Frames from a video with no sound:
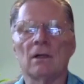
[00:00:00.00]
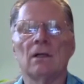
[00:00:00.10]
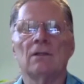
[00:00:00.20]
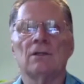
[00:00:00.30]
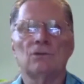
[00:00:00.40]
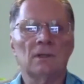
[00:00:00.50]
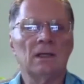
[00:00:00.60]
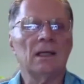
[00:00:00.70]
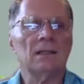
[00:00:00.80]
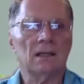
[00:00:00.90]
that you can
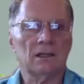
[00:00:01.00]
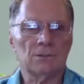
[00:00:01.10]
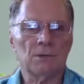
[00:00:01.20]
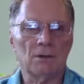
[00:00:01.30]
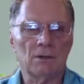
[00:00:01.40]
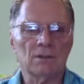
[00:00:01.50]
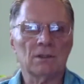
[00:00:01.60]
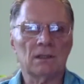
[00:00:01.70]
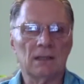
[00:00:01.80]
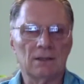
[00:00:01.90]
get that experience,
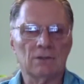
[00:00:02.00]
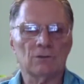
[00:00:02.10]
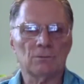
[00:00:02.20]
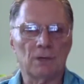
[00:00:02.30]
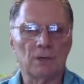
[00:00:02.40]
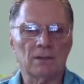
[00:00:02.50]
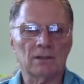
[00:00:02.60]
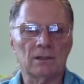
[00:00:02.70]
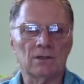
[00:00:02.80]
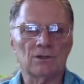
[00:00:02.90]
get those products
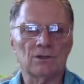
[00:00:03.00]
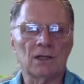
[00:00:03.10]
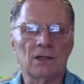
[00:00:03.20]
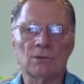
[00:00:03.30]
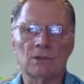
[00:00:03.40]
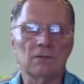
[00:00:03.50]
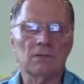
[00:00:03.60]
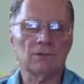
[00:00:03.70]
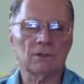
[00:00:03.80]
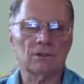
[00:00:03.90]
and understand what the
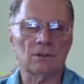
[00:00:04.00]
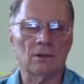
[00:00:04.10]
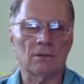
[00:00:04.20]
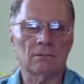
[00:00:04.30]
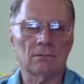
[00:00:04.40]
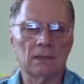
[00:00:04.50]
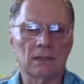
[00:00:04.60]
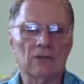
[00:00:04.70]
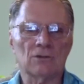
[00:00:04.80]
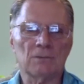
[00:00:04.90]
differences are. And
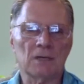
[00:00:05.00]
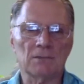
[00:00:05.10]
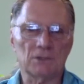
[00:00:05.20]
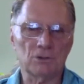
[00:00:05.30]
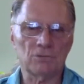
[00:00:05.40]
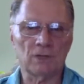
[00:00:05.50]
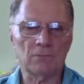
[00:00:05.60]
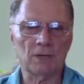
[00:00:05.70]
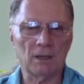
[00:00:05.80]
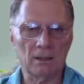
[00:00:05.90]
that goes back to my shoe fly
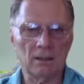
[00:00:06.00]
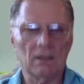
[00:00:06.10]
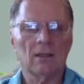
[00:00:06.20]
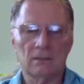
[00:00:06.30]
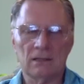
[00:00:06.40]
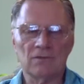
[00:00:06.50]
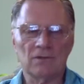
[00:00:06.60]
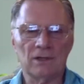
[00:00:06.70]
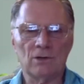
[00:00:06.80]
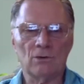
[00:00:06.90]
pie. Definitely
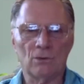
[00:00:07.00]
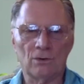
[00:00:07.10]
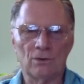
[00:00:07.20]
go order the